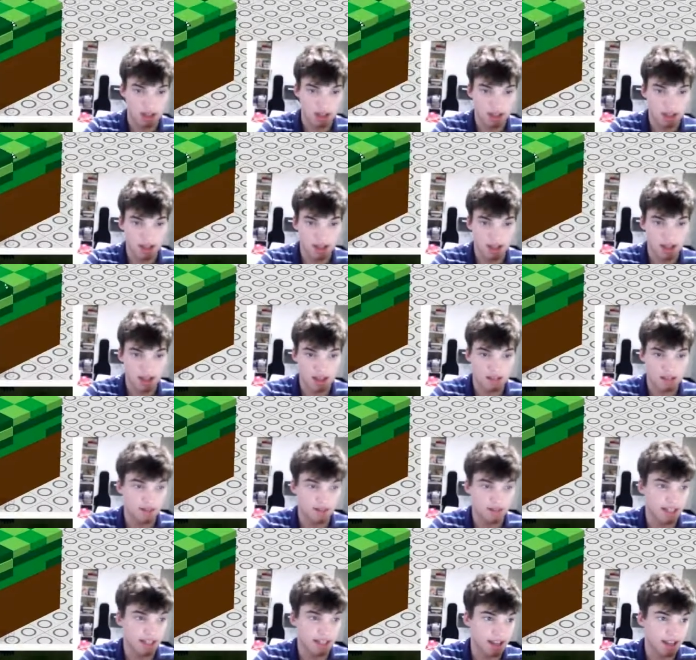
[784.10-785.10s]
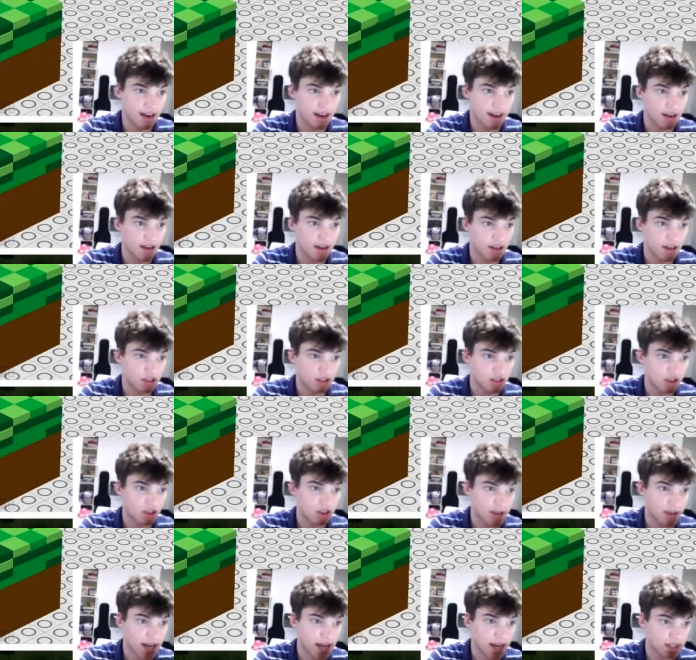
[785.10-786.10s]
get this right there.
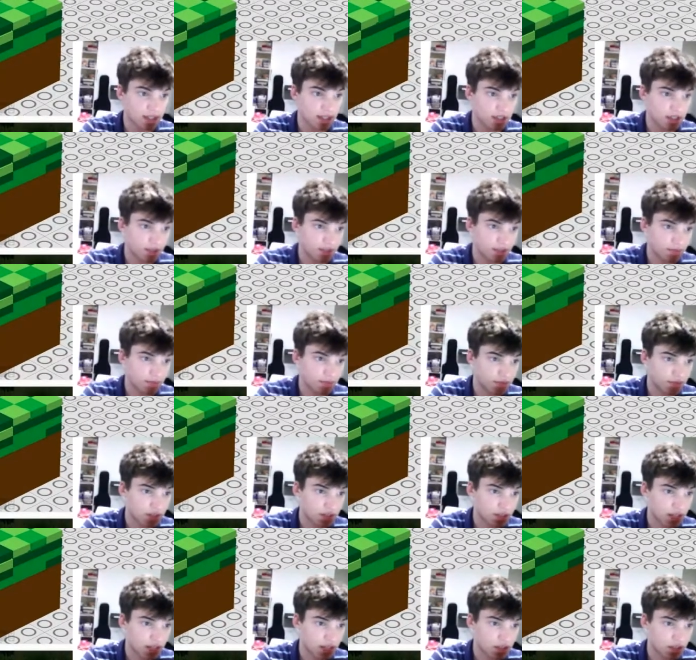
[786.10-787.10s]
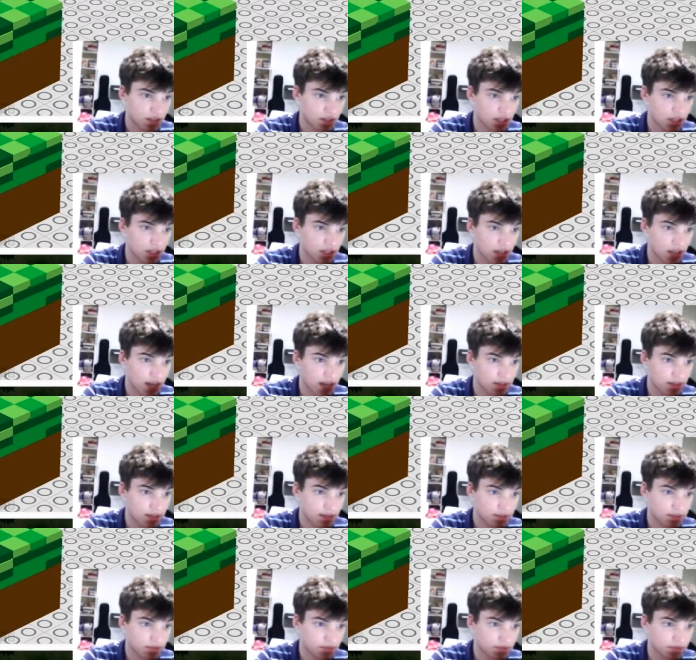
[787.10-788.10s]
Toolbox. Take
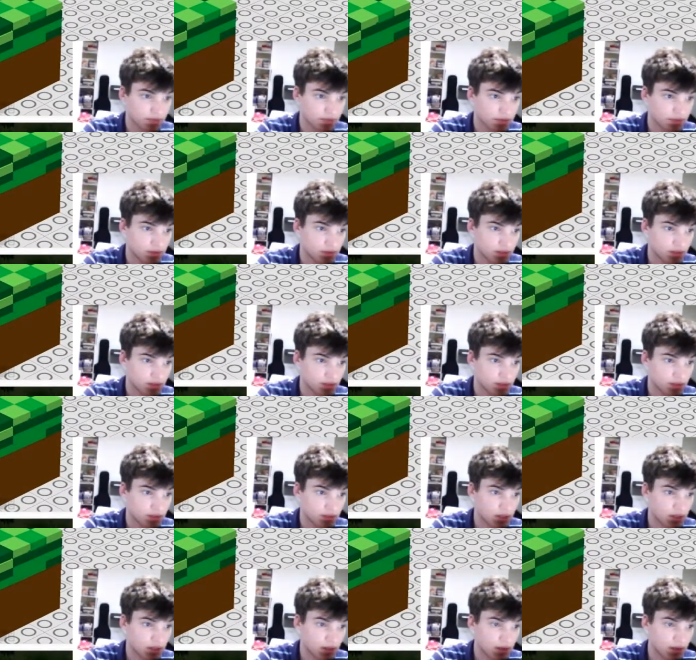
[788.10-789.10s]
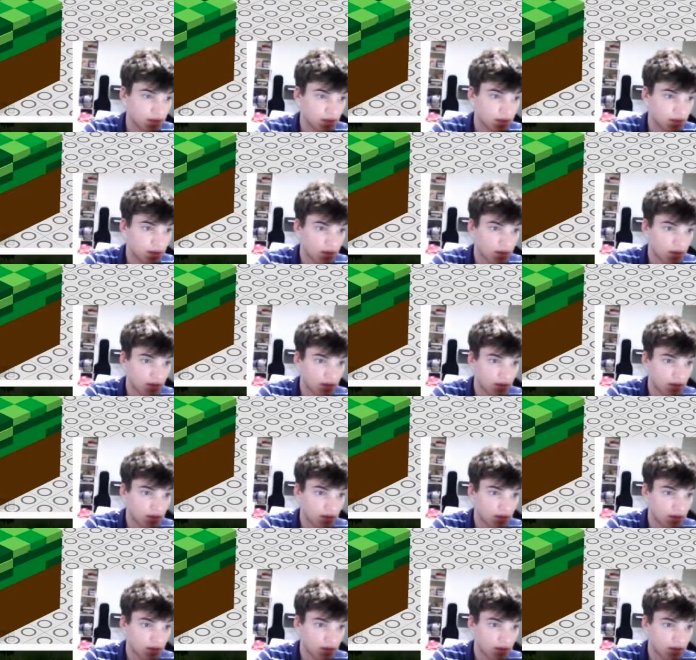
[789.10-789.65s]
screenshot. There.